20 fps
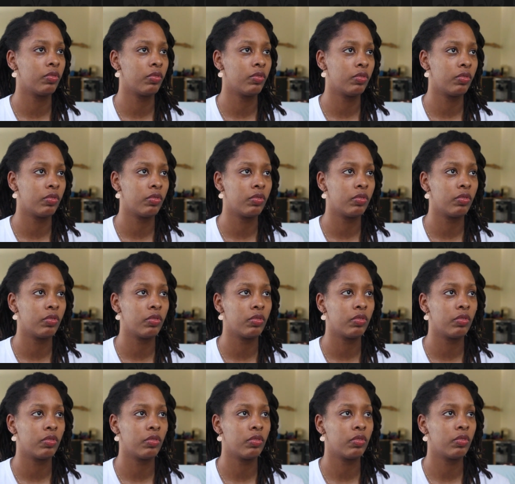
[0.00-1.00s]

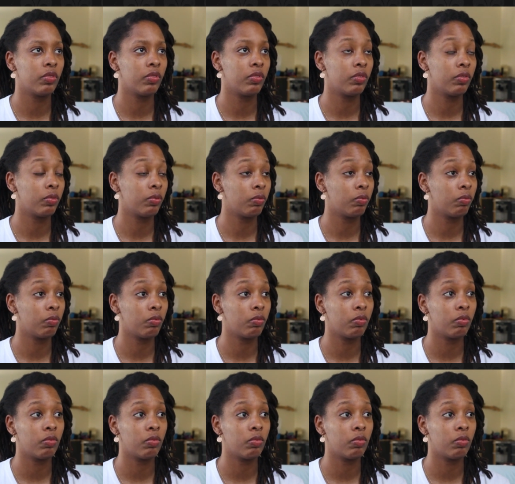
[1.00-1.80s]
Nothing is said.